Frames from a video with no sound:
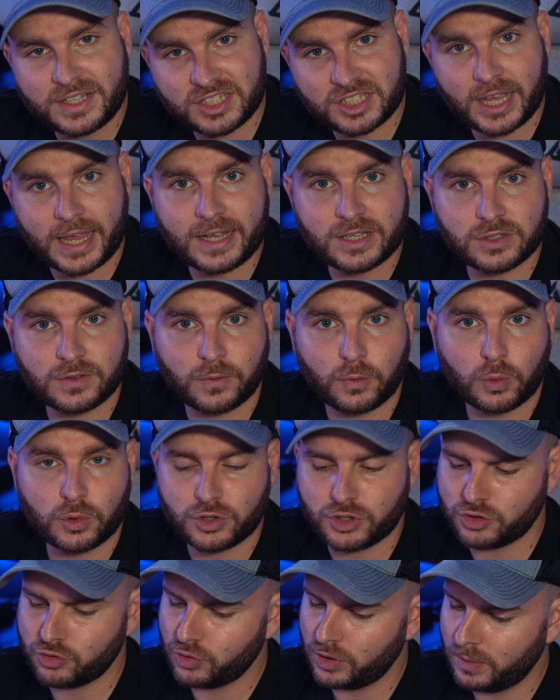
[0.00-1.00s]
say it's for
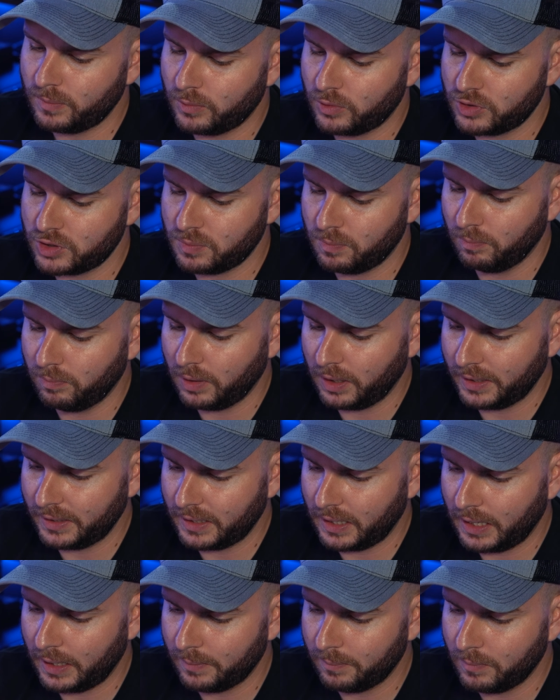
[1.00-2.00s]
streamers, but
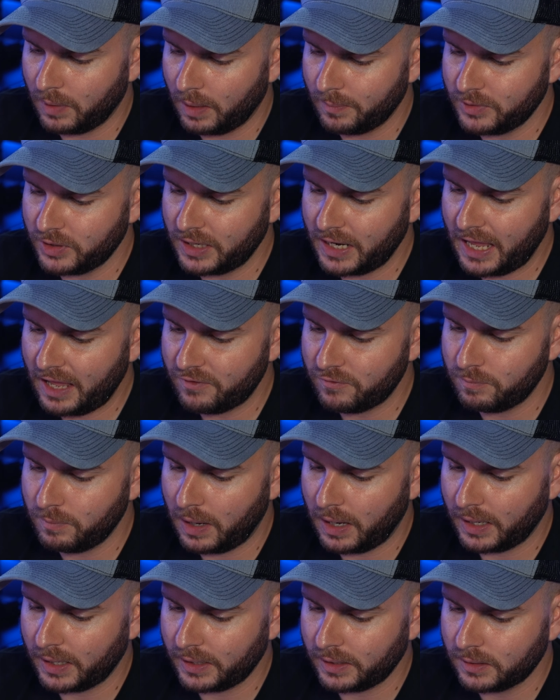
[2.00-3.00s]
I'm gonna have
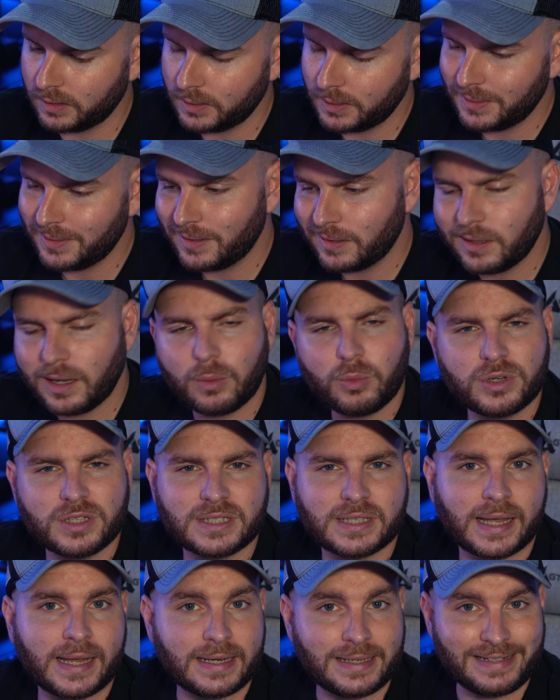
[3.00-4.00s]
my, I wouldn't
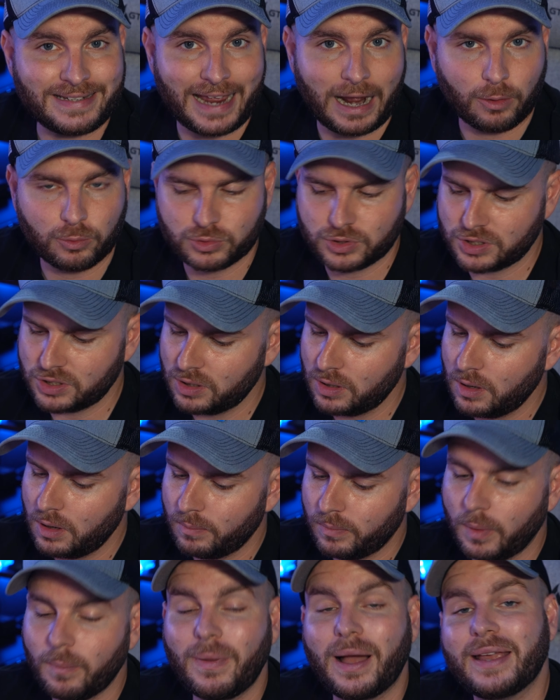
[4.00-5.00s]
say doubts,
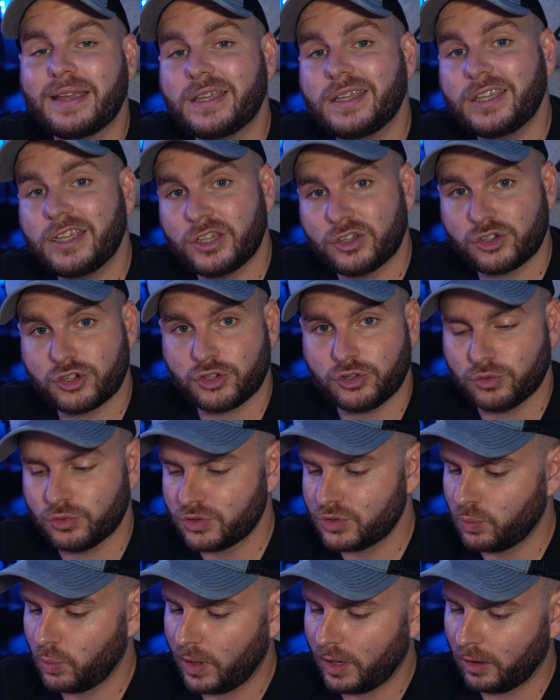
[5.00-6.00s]
but my
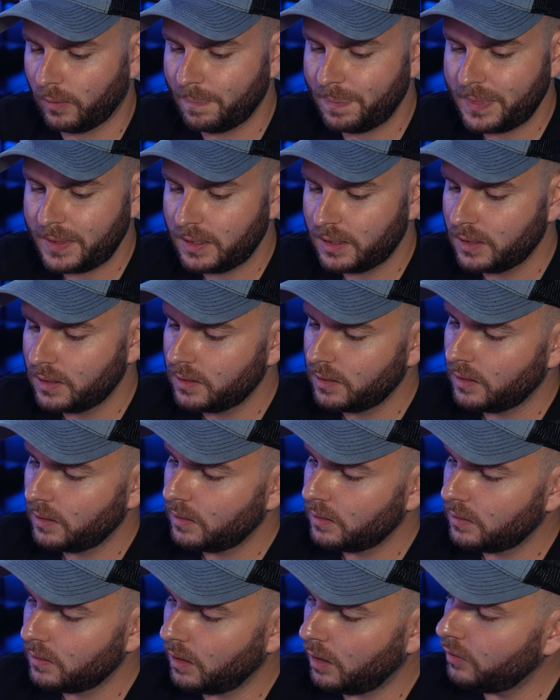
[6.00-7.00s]
issues where,
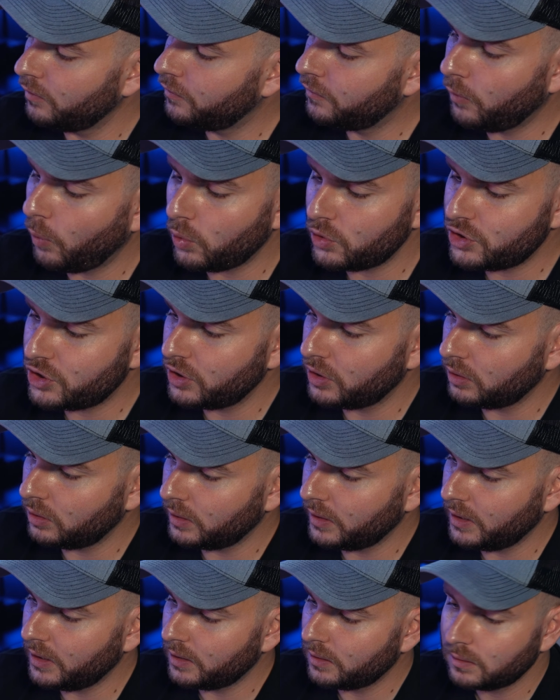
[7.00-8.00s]

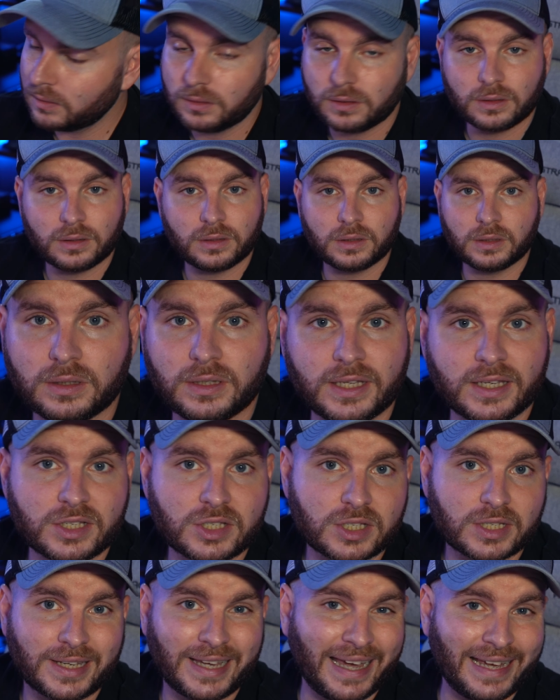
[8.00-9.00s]
unfortunately,
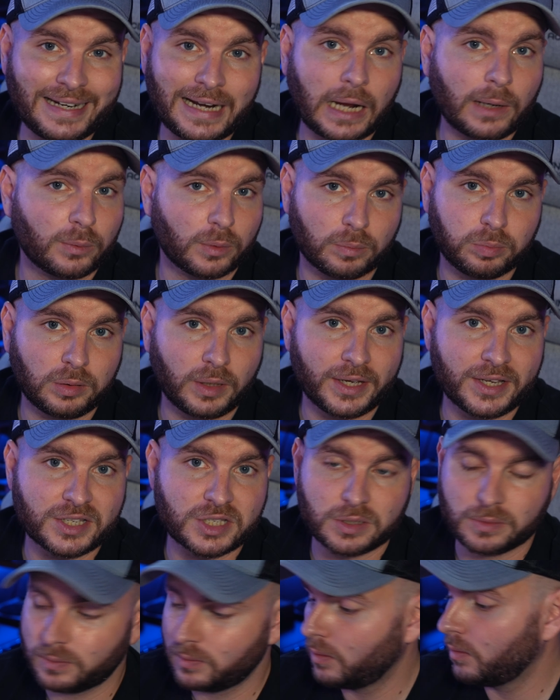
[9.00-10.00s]
this cannot
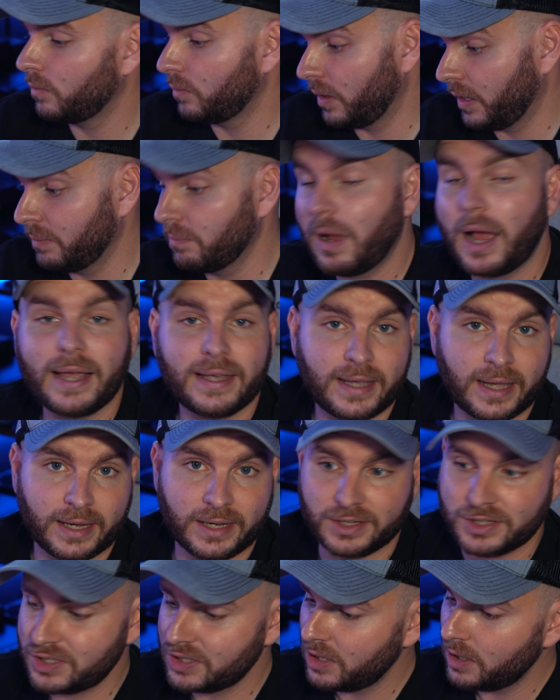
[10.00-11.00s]
replace, in my
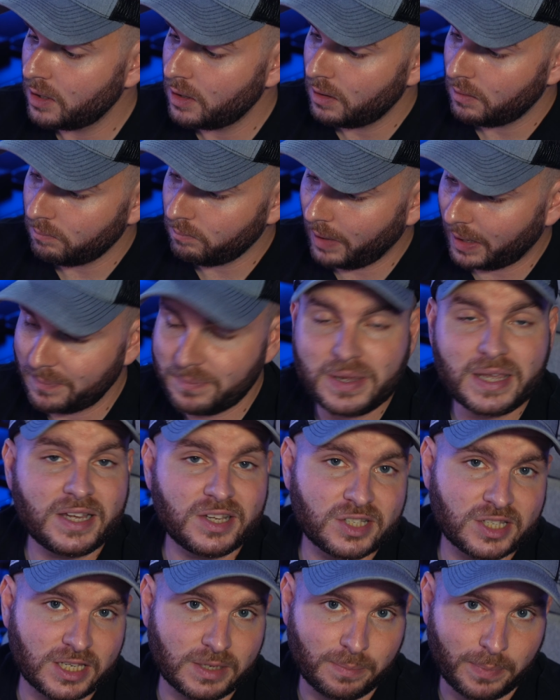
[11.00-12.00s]
case, my
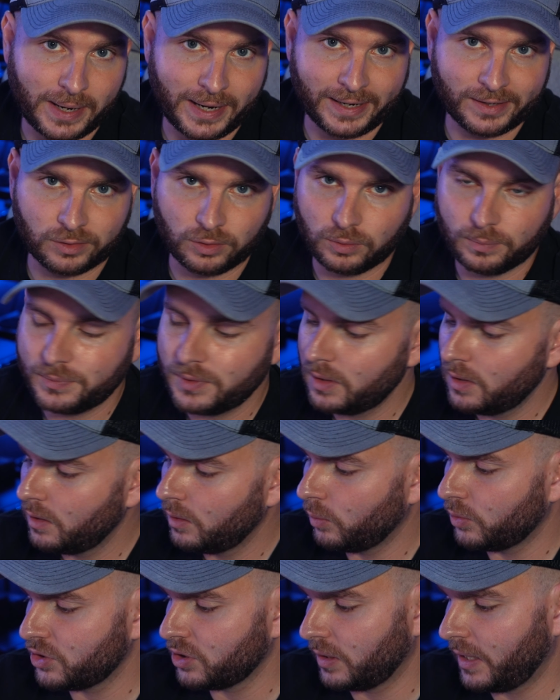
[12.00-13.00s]
PC panel,
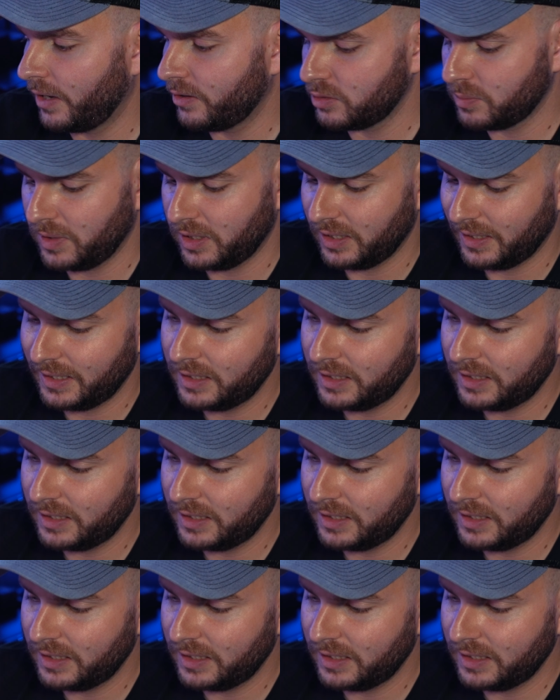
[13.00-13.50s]
which allows me to